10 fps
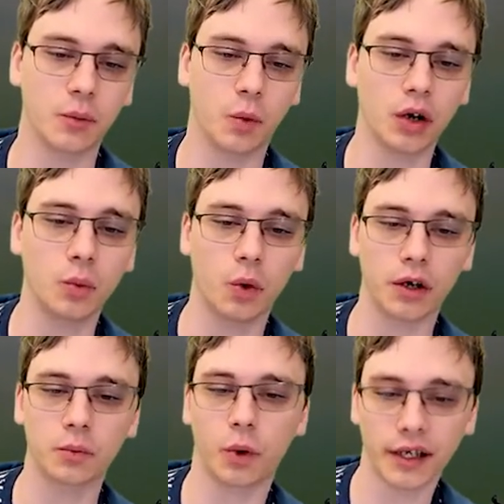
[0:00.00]

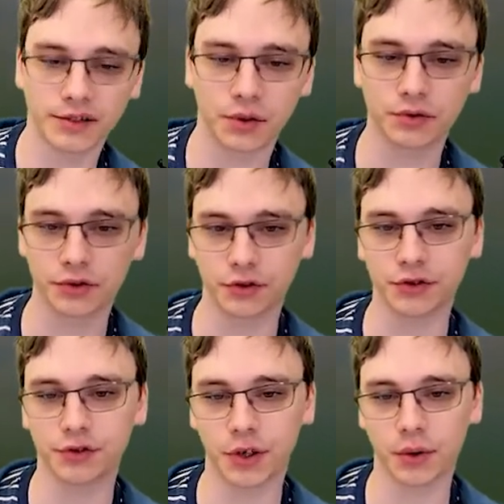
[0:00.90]
1/1 white soldier
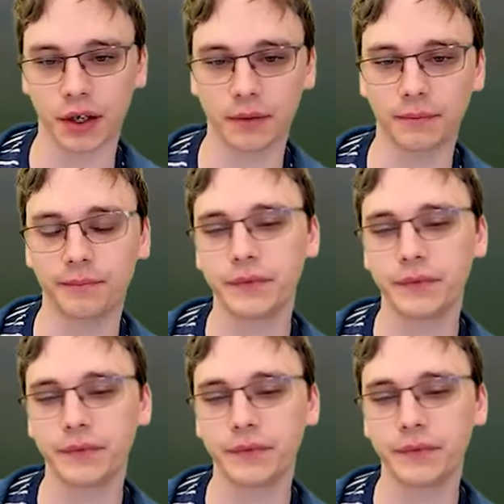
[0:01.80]
creature token.